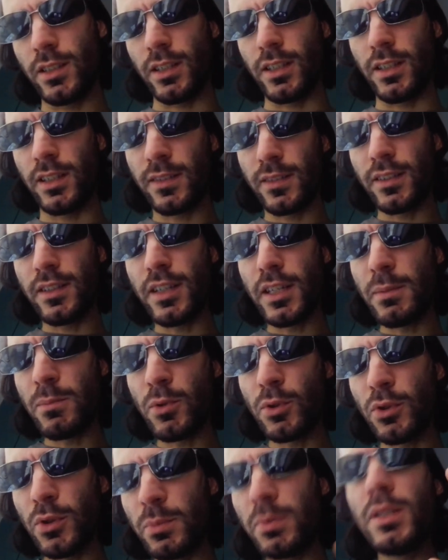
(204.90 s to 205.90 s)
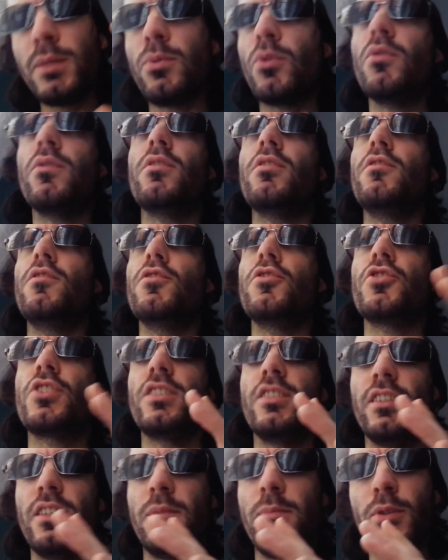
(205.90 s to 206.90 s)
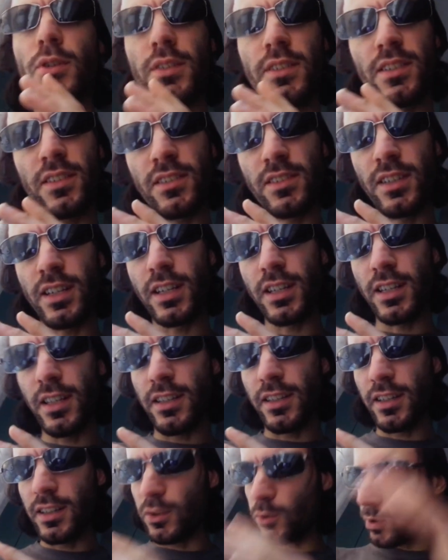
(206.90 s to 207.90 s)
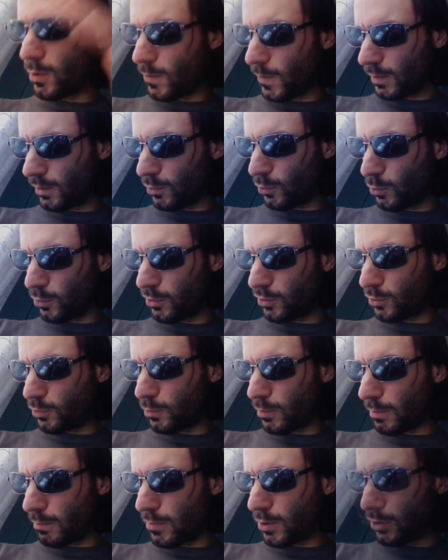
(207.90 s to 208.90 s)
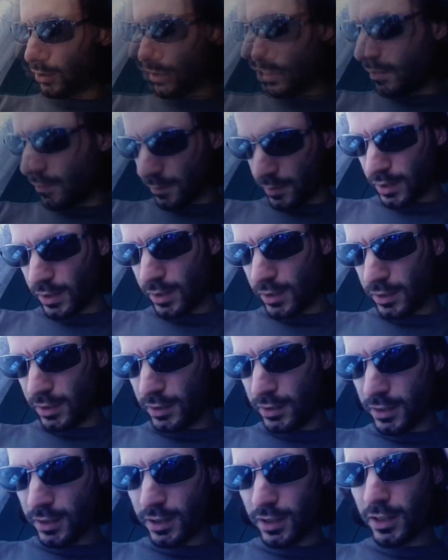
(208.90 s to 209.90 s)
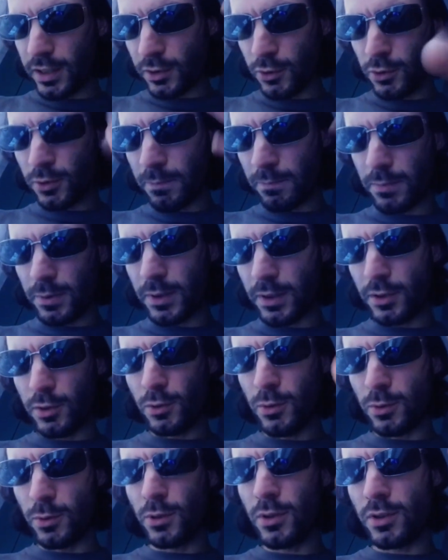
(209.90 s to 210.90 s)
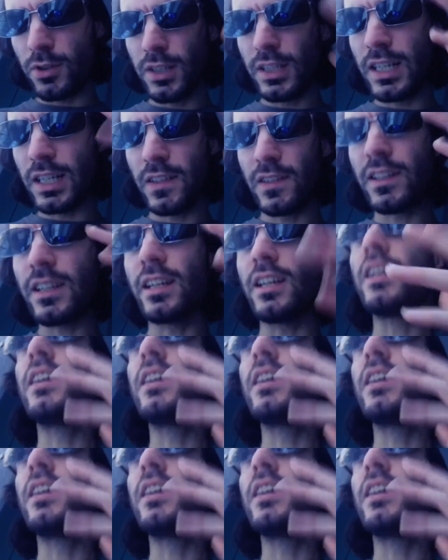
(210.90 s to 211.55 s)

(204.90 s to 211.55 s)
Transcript: great day all the people, followers and reports, a silly greeting at work. Also to my brother, and finally, I hope you all have a